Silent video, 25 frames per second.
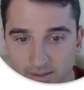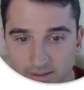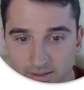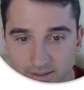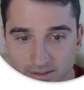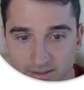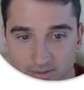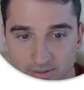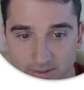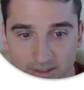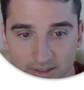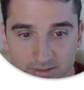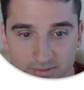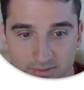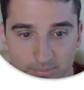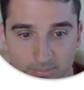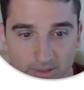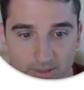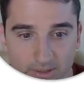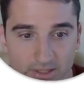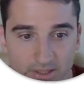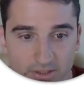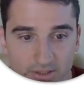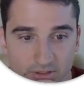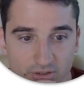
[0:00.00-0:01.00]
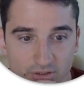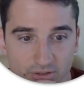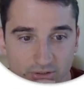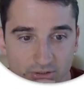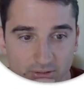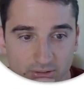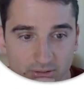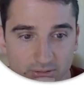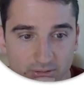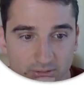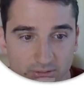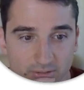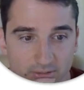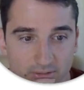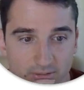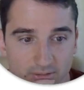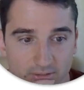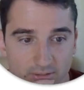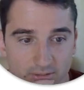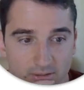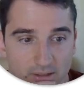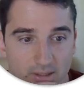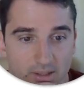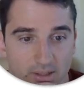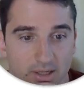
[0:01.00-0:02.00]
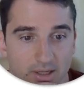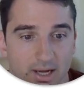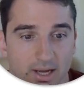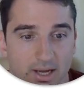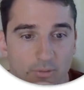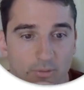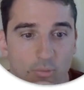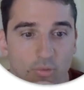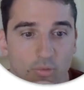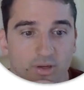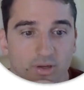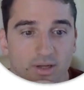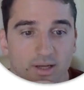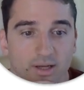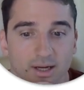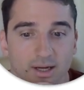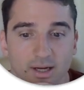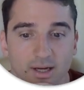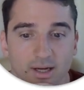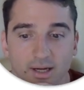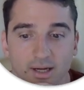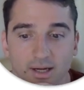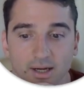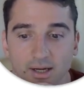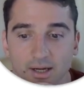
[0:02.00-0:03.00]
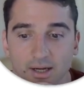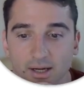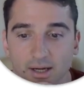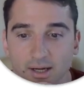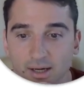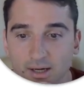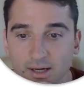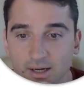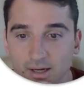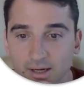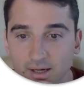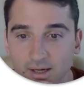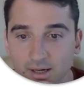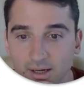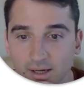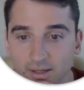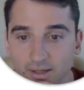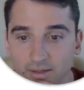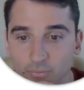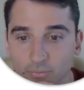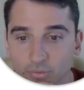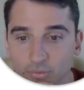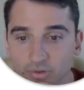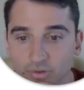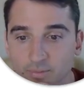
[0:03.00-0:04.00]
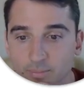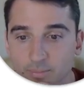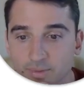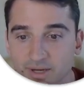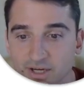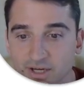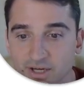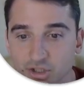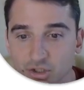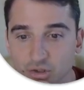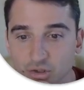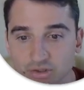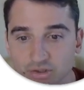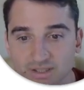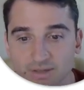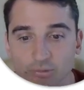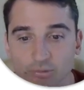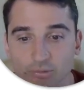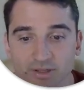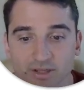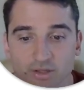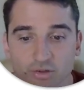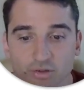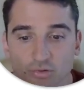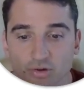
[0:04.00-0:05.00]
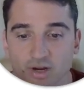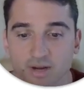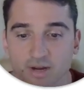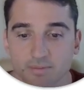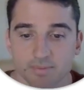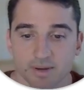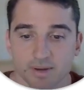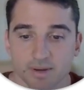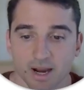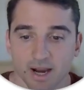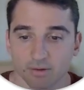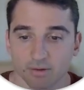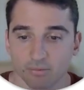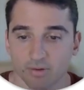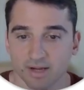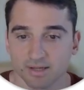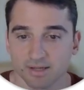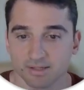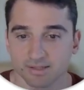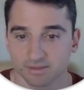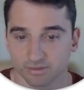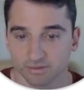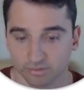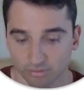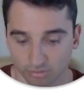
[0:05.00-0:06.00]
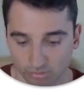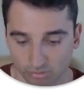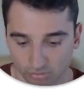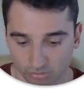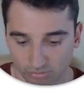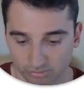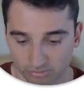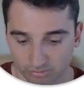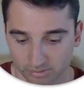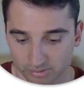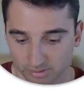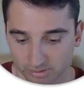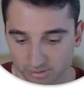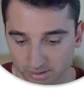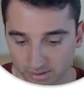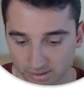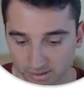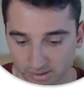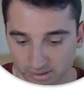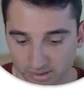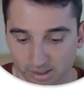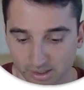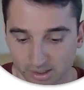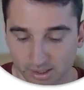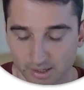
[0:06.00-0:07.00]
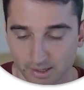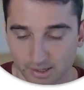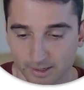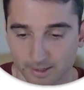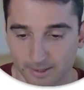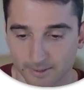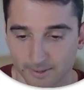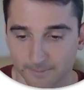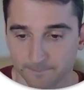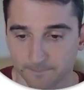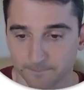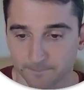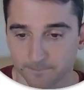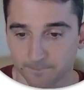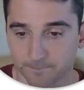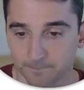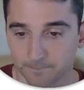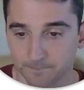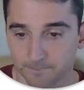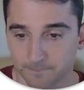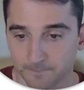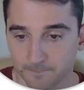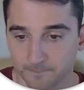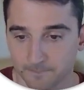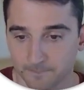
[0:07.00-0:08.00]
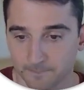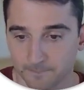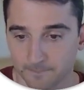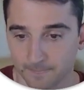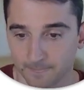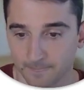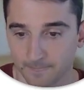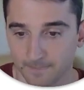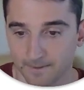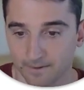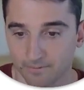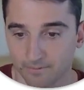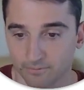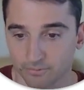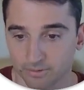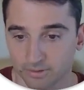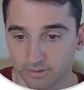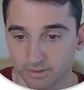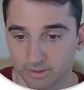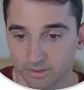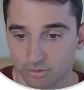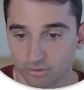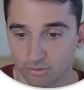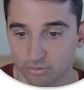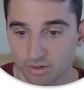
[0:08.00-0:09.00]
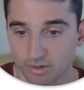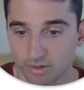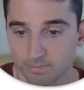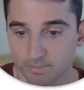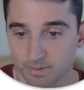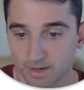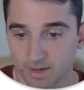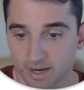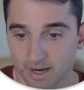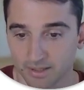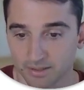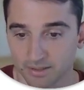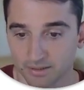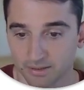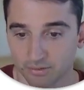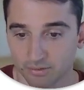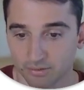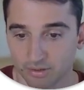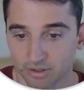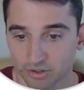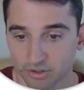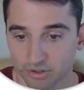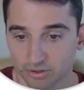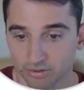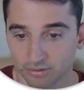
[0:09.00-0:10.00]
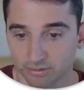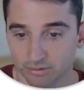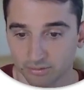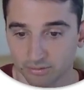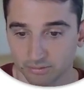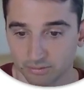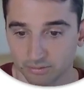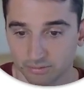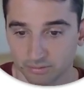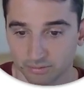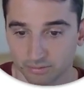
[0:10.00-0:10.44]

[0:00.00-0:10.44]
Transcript: It's Unsplash. I don't want pictures, I want a new API, right? So I want a new API integration.